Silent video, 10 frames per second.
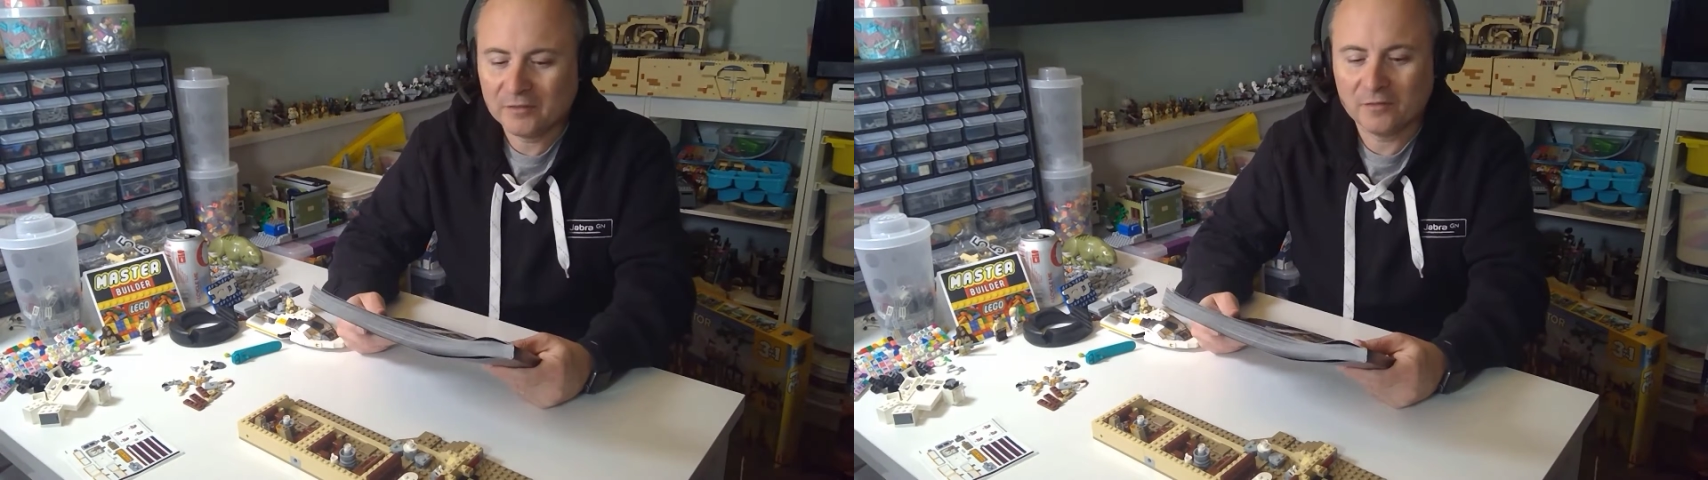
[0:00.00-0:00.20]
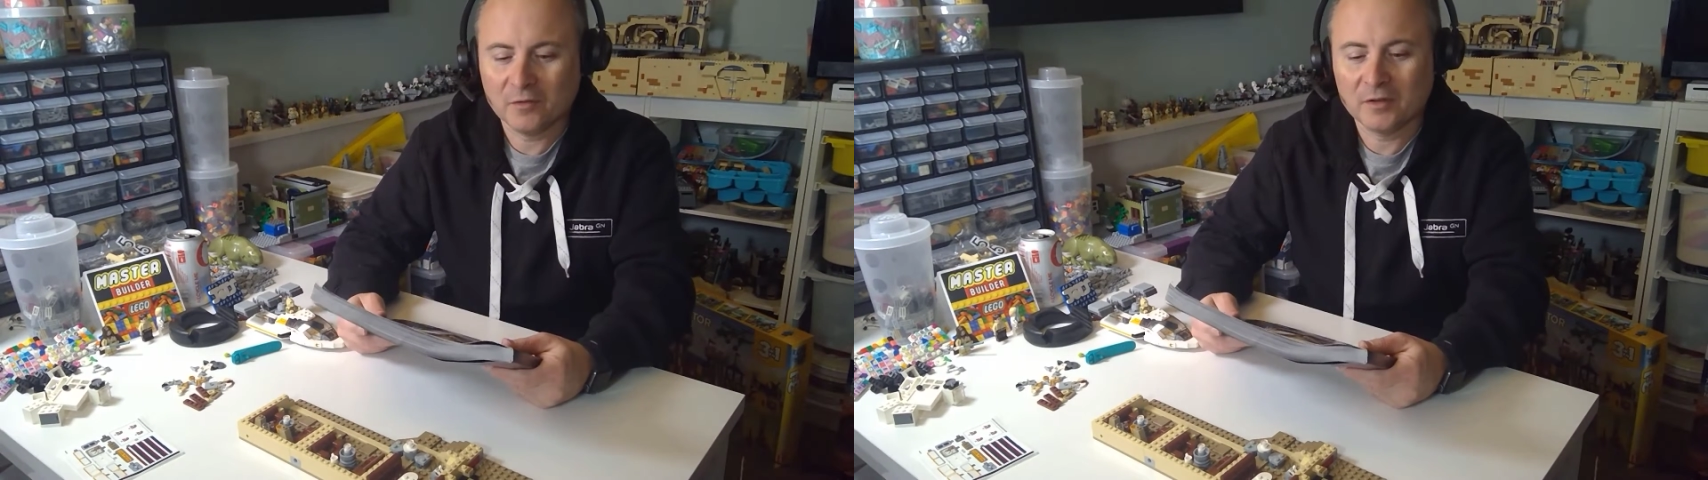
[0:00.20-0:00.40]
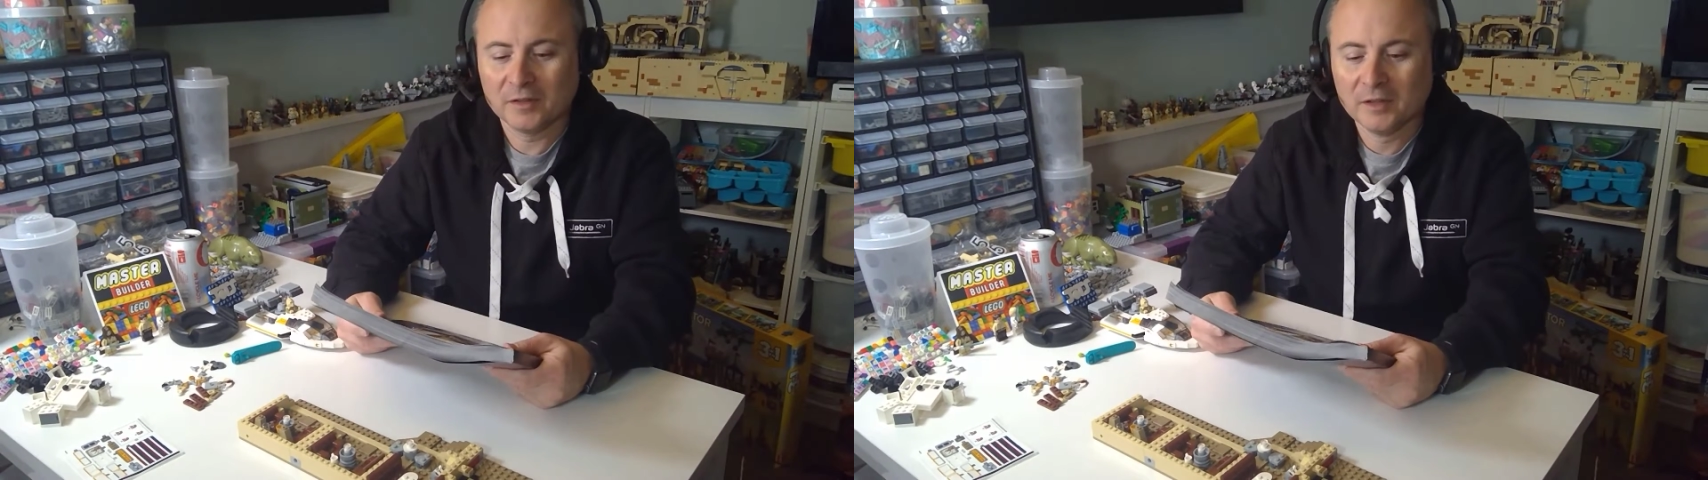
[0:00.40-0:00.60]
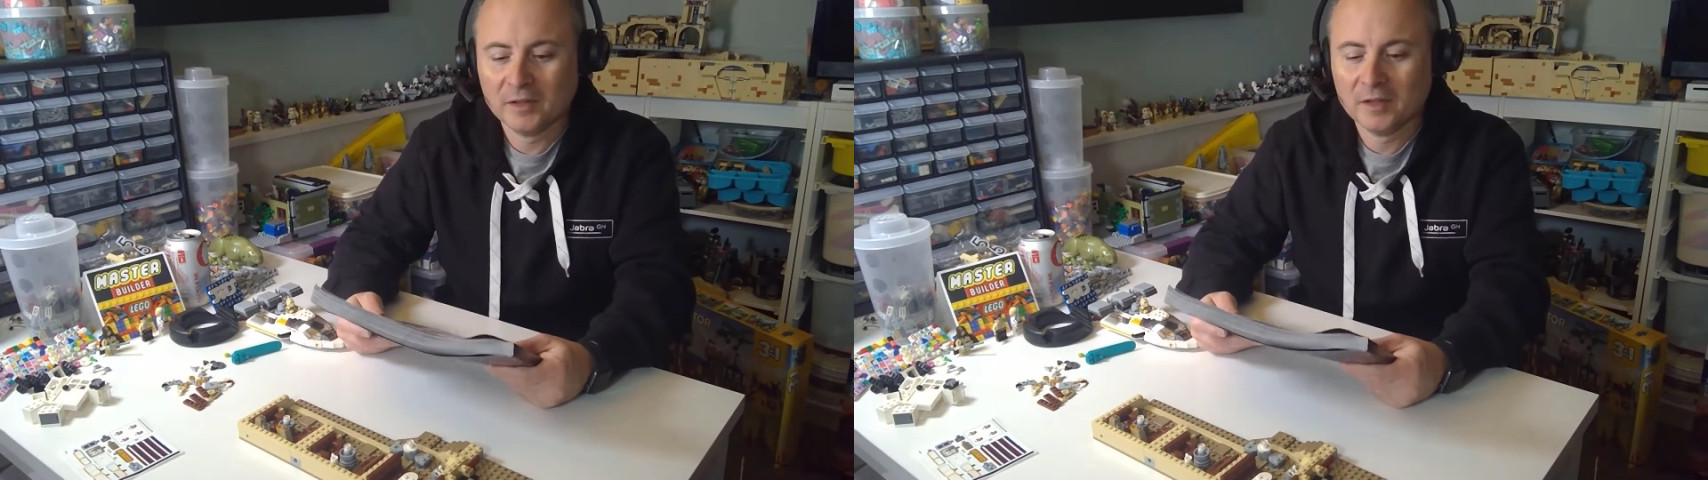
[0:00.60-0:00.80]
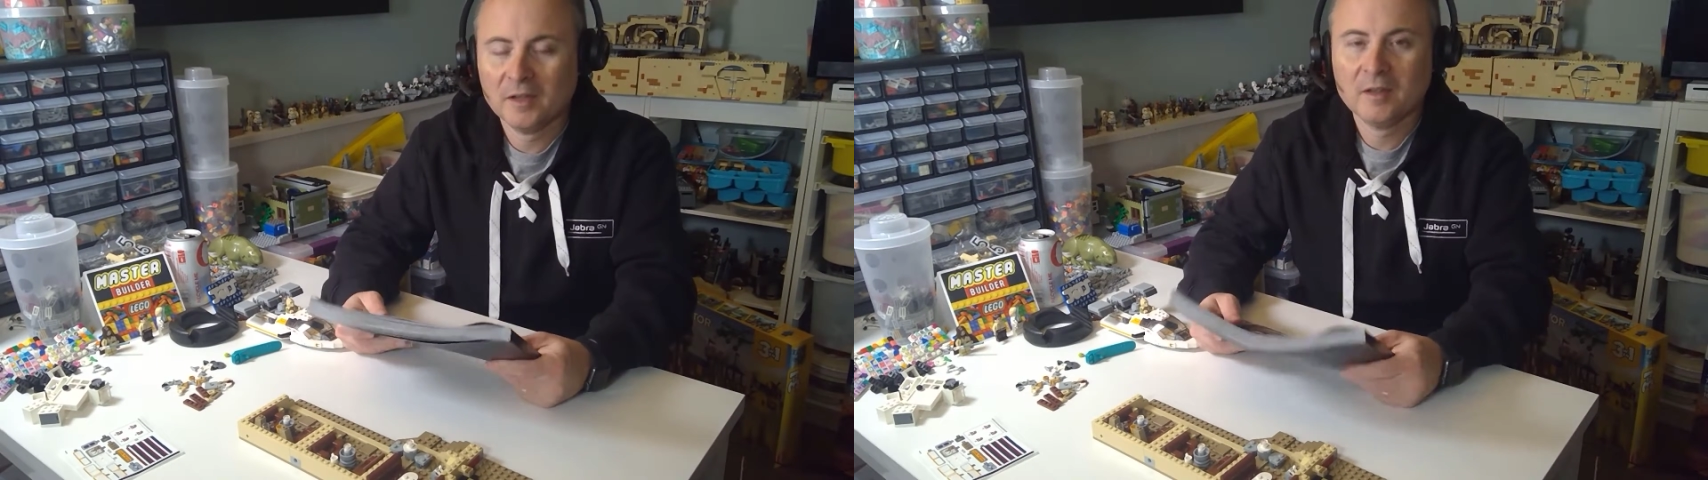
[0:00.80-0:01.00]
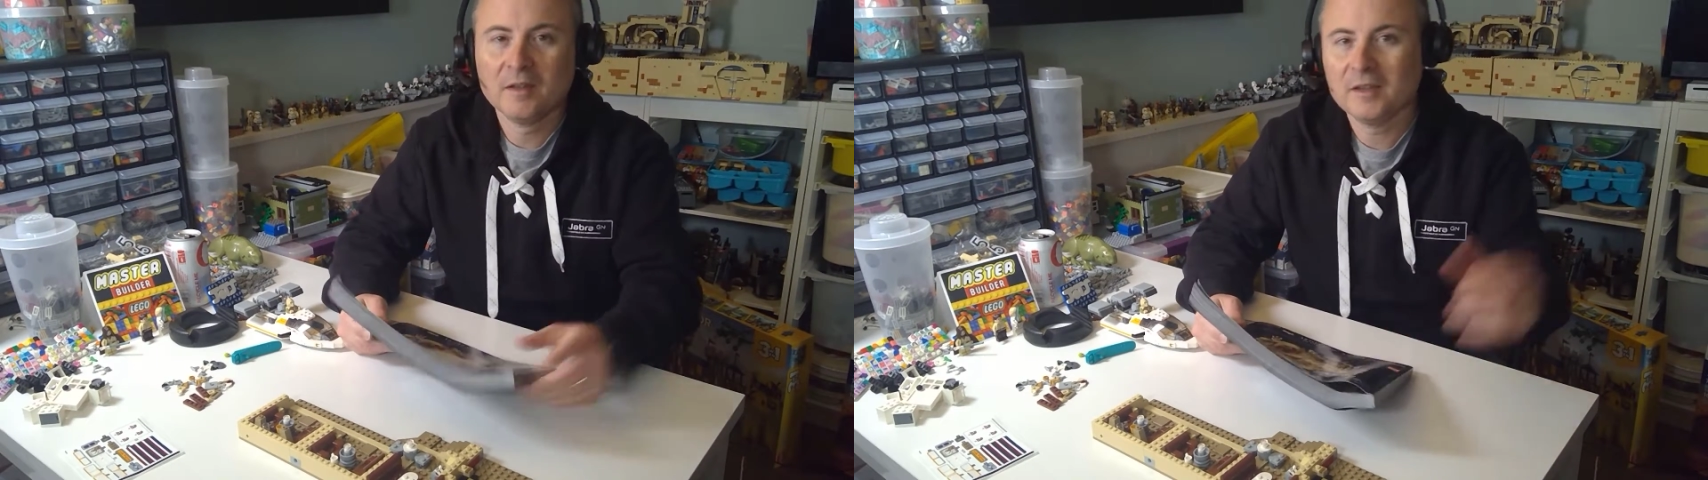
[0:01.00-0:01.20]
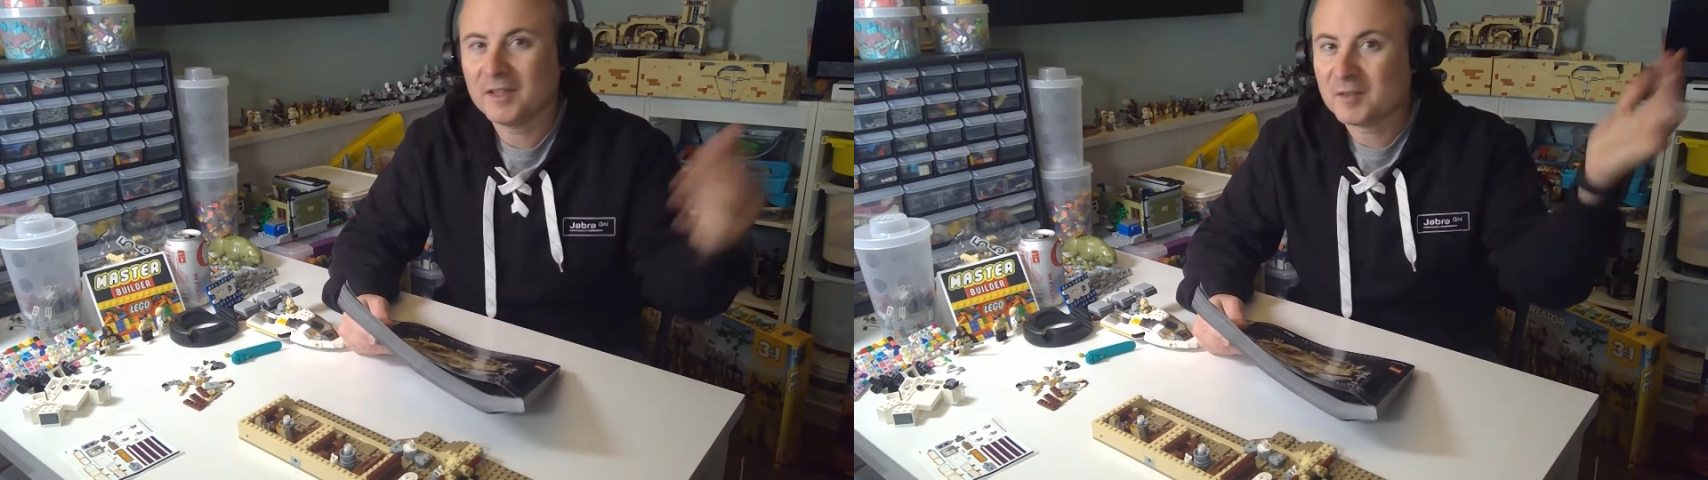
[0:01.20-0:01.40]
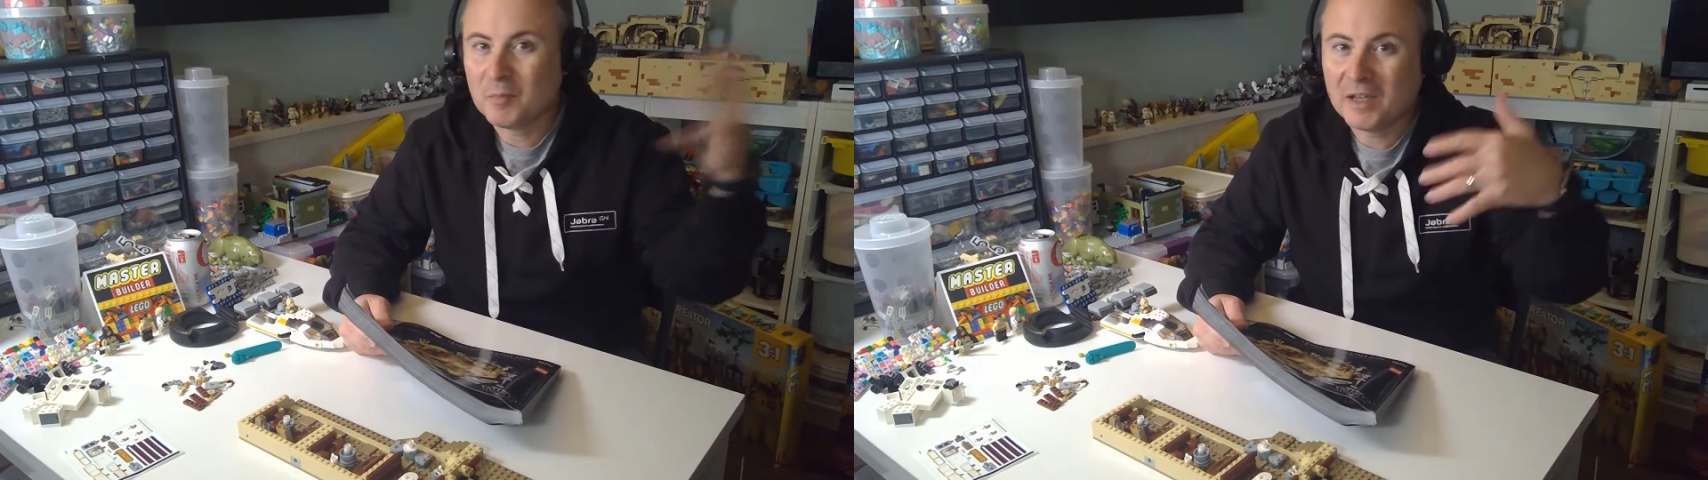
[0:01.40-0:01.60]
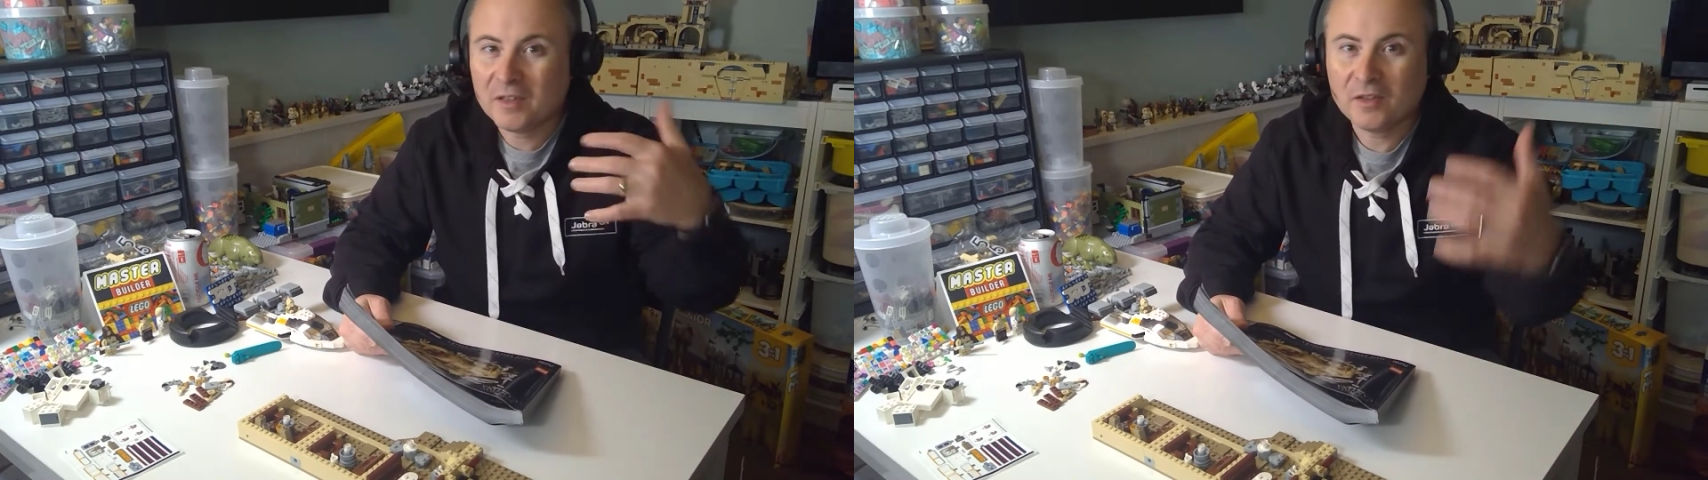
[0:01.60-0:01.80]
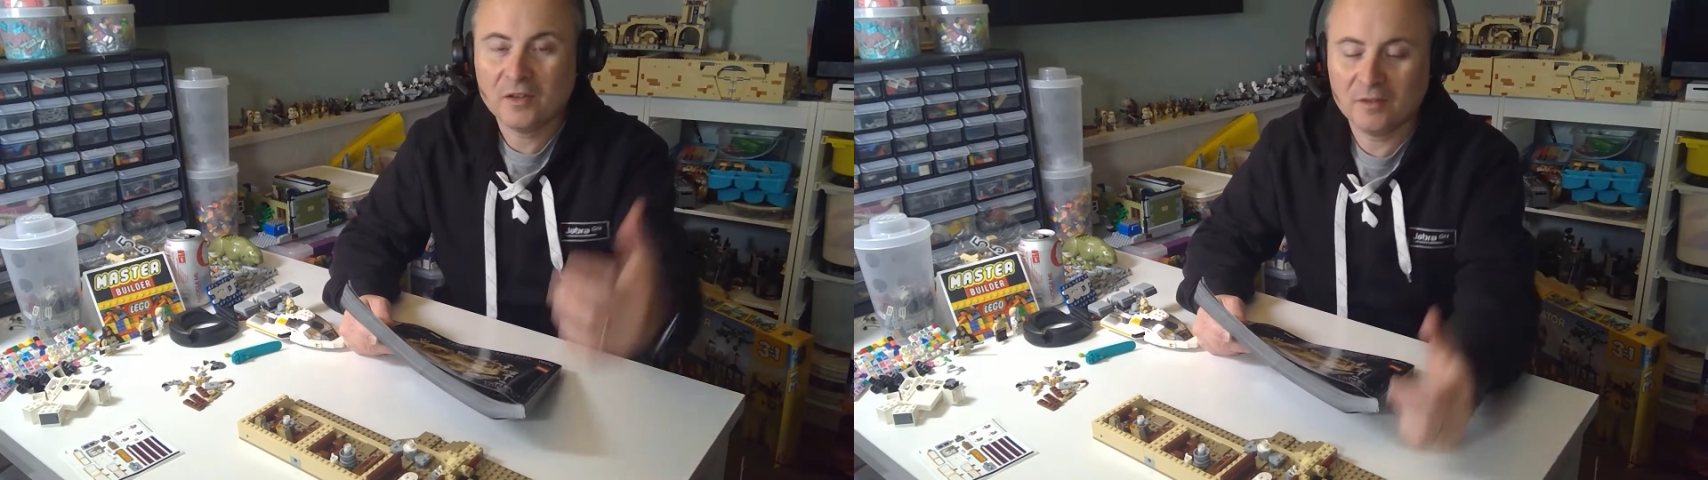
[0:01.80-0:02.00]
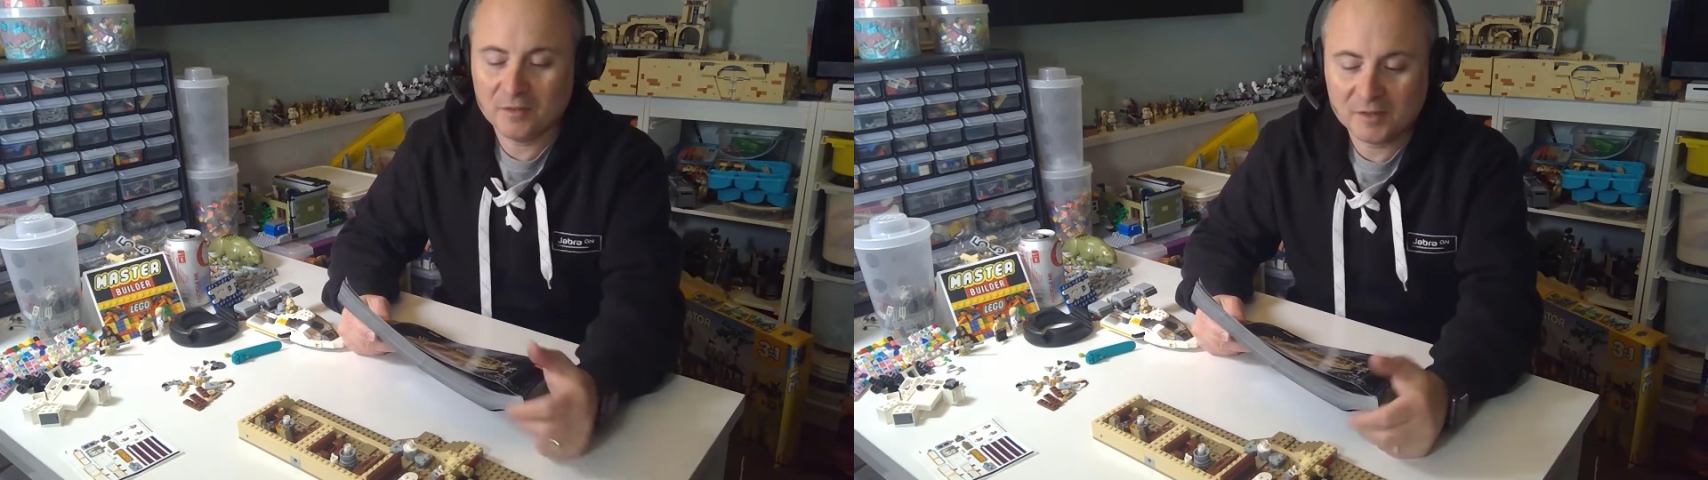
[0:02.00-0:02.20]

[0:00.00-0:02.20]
for? It's May the